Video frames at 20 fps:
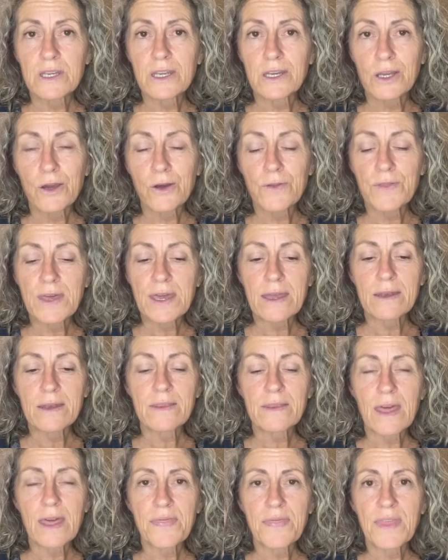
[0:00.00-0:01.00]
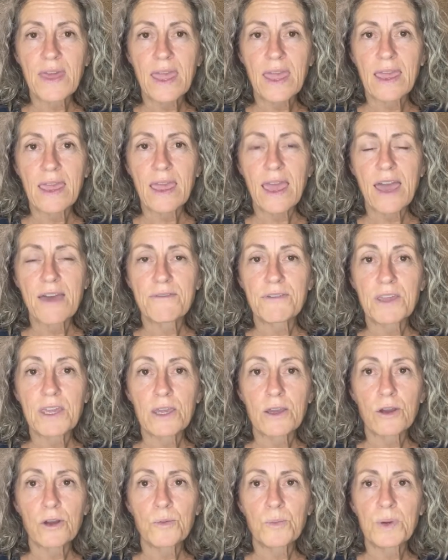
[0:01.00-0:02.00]
that they have
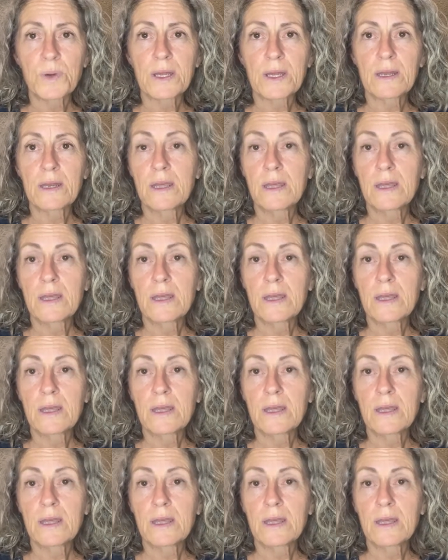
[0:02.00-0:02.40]
here. But,